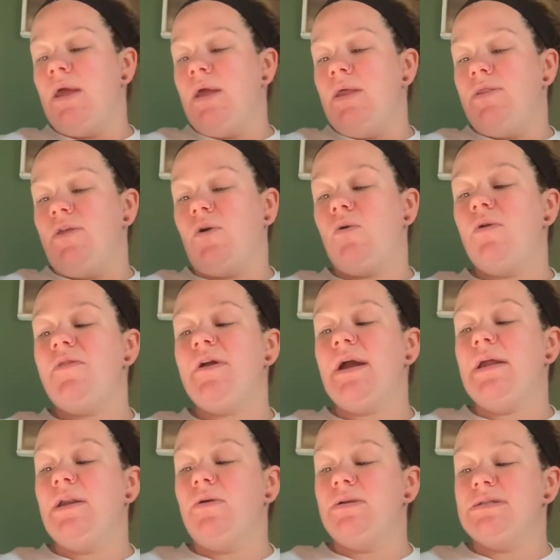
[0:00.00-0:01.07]
The cool thing I
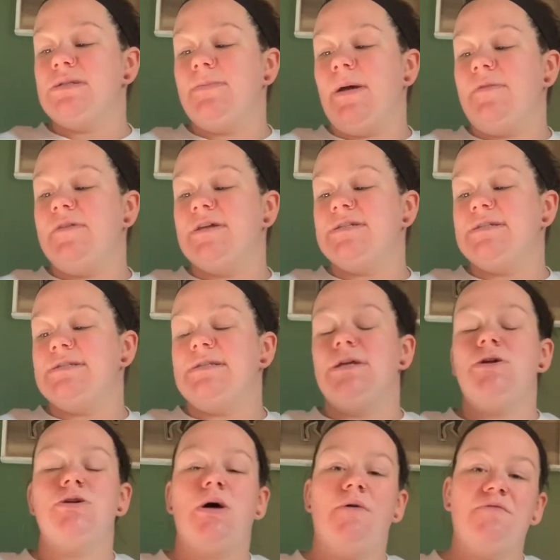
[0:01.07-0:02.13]
noticed about this is that
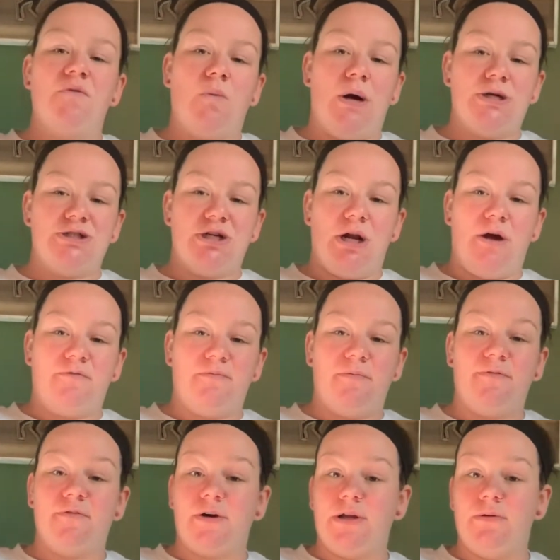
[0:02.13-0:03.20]
you don't have to wash it off
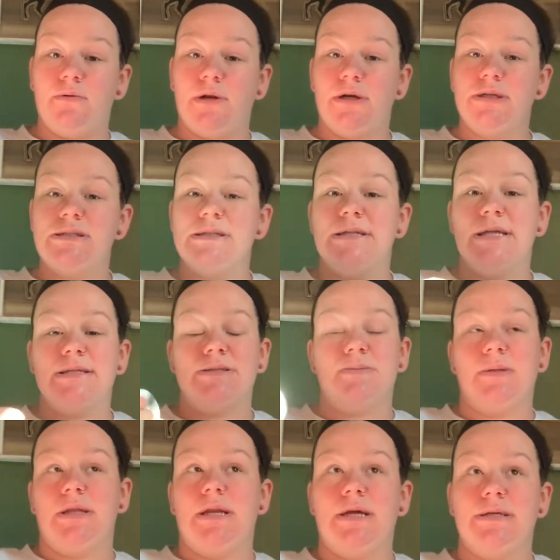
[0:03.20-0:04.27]
before you nurse, and that's
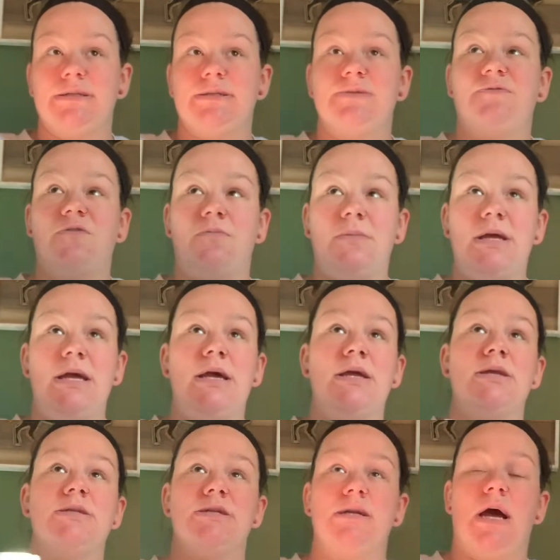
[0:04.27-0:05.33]
really nice for me
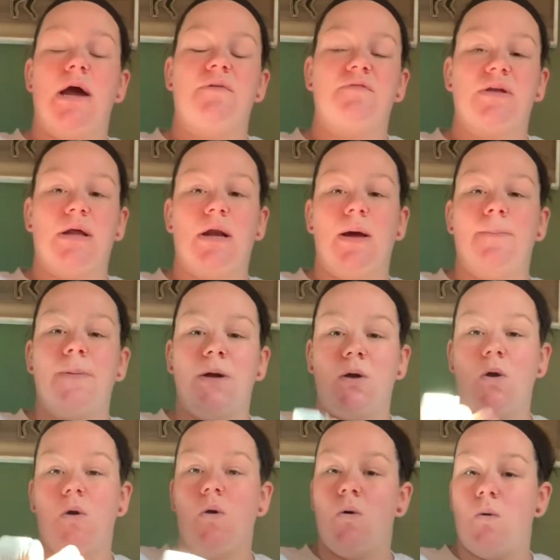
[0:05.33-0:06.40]
to not have to get up and
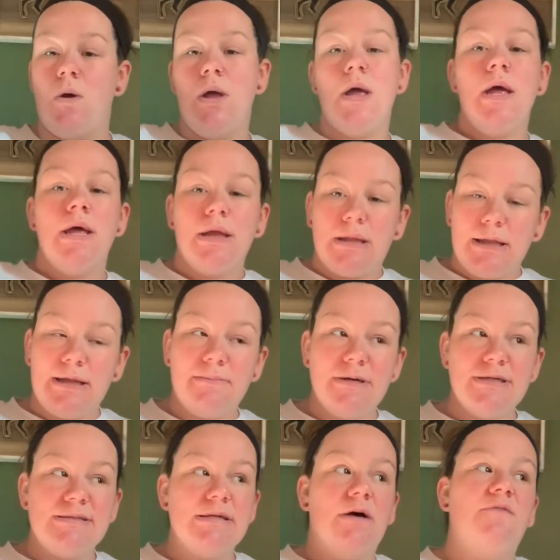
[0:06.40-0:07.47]
go clean
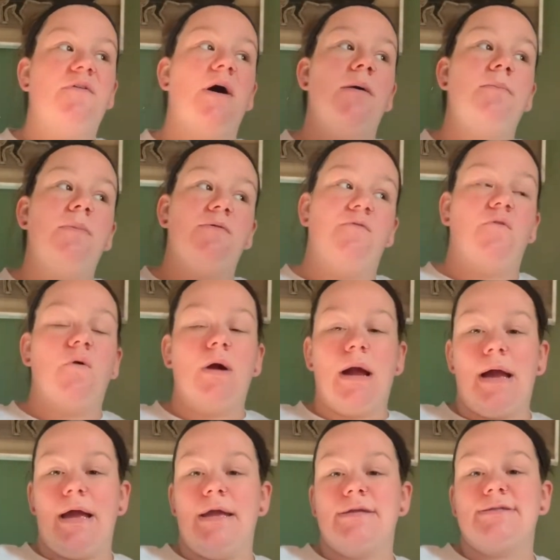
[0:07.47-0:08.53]
myself up before
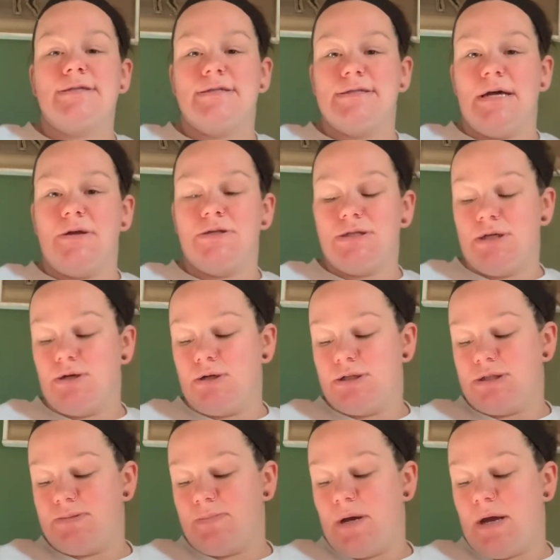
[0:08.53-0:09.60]
I sit down to
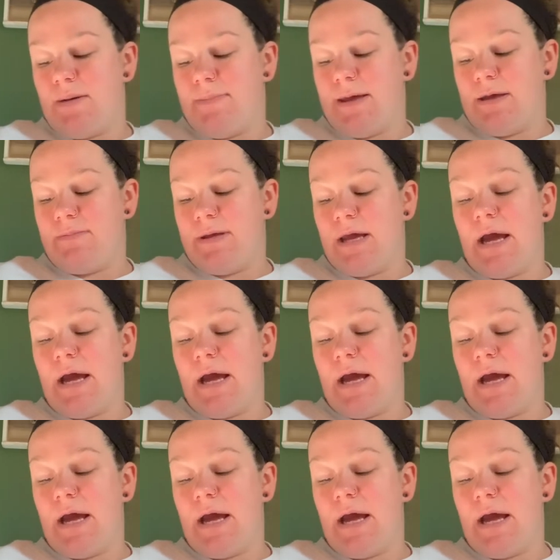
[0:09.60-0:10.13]
nurse my baby.